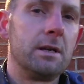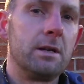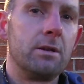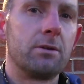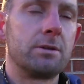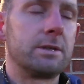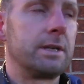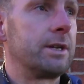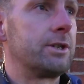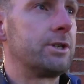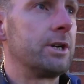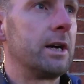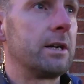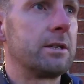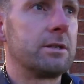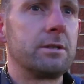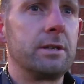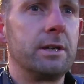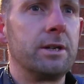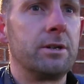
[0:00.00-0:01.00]
It looks like
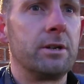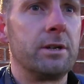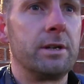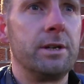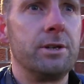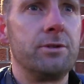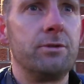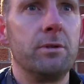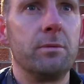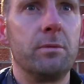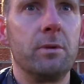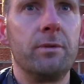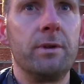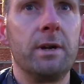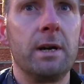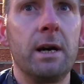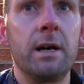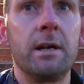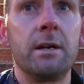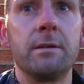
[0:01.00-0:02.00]
Jack's got injury
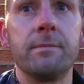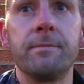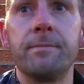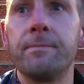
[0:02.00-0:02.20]
worry, right?